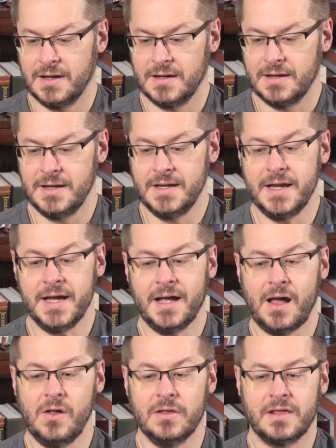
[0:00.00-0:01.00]

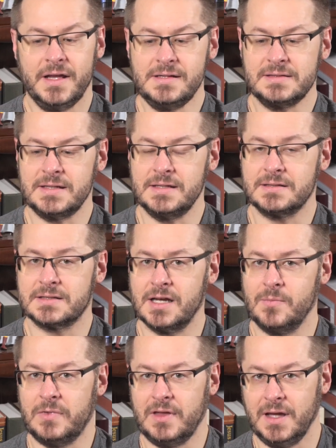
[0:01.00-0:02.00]
Now, this is
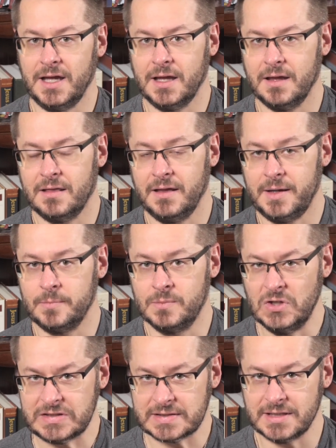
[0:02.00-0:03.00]
something that
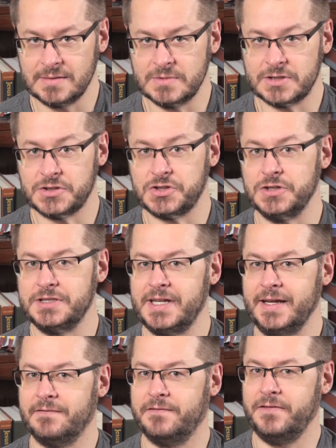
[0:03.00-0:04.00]
Muslims should
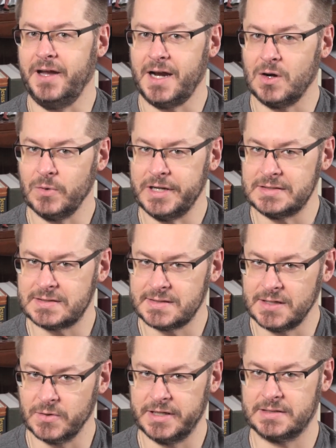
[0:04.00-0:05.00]
take very
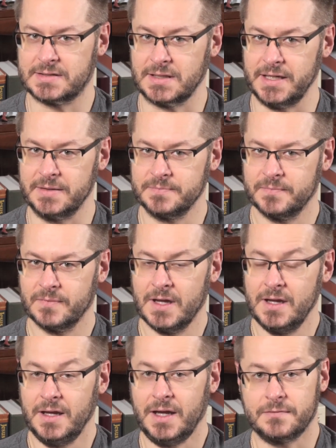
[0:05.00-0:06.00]
seriously.
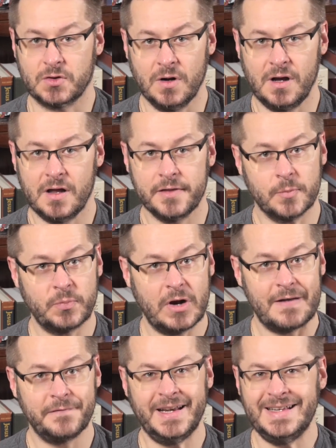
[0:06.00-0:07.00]
After all, their
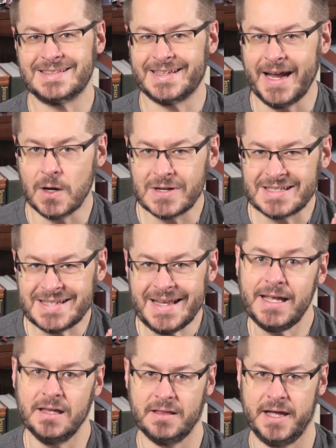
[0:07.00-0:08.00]
prophet is
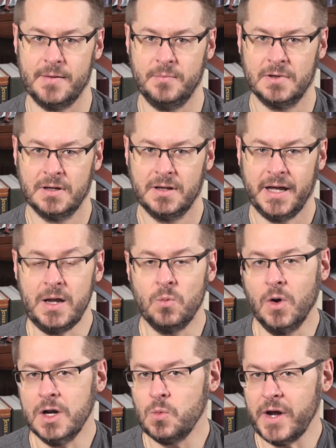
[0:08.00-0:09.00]
guaranteeing them a
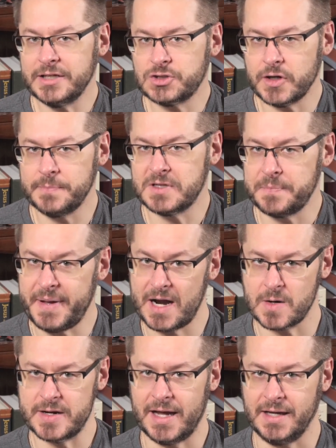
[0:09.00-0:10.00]
one-way trip to
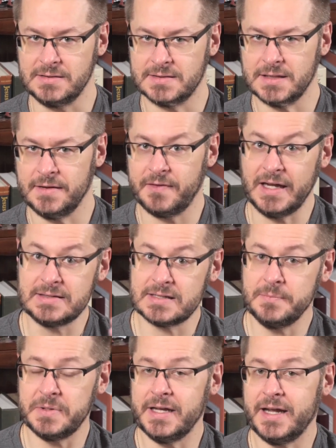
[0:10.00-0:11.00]
paradise if they
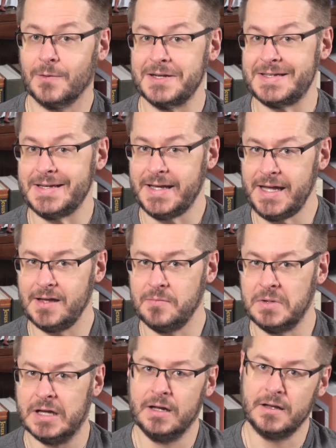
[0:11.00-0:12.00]
simply guarantee
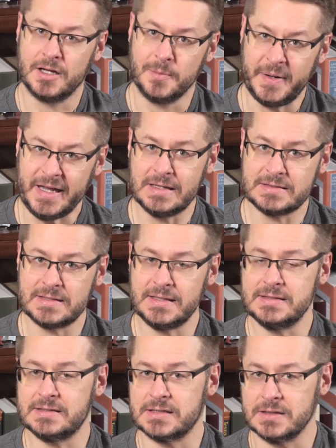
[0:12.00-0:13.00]
him their
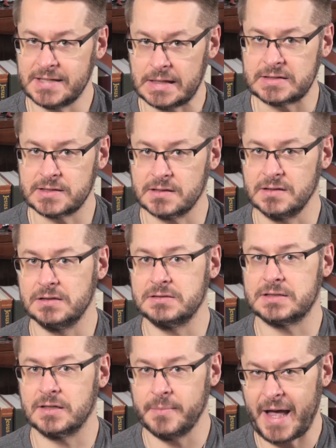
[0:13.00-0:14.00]
penises, their
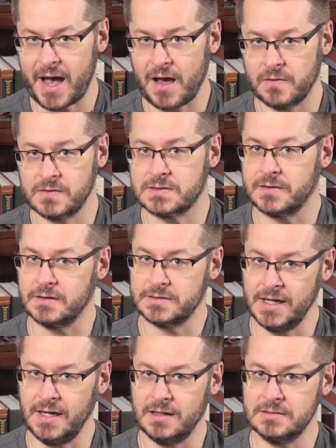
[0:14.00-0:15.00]
testicles, their mouths, their
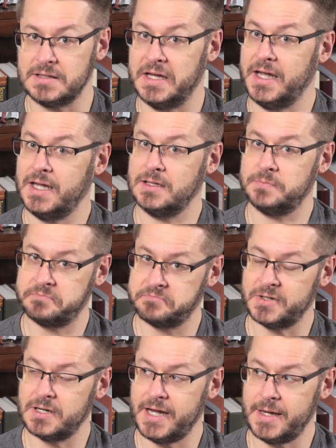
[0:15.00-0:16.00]
tongues, and
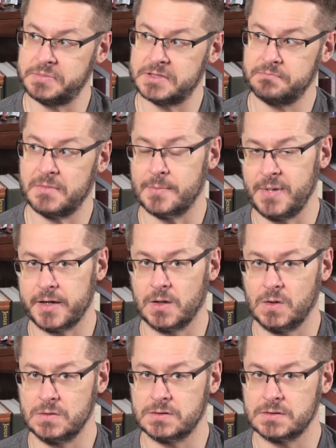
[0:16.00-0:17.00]
perhaps their
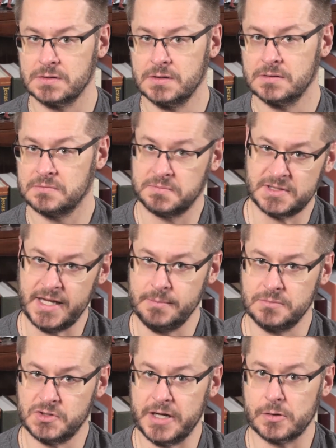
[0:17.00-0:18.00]
buttholes.
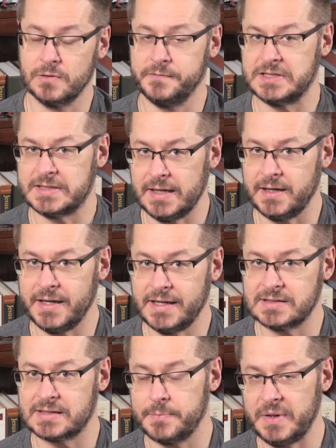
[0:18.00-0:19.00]
Same general vicinity
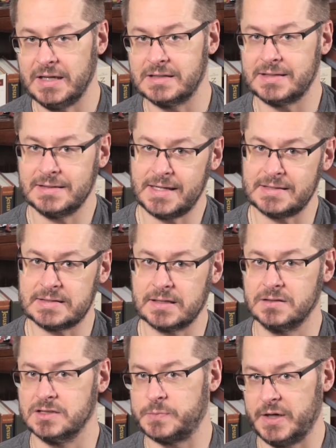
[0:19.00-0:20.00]
as the penis and
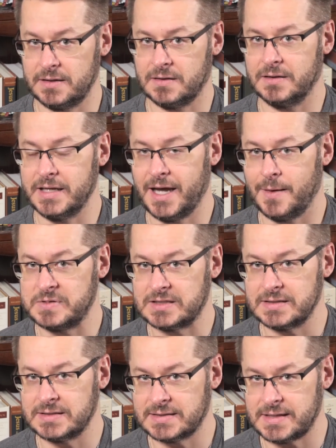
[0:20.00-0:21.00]
testicles, but on the
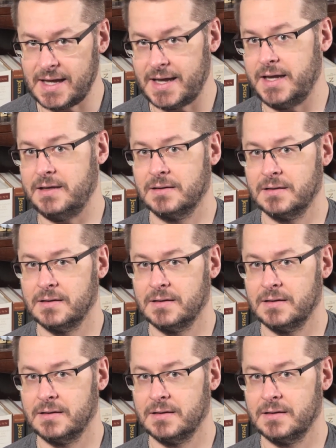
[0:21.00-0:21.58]
opposite side.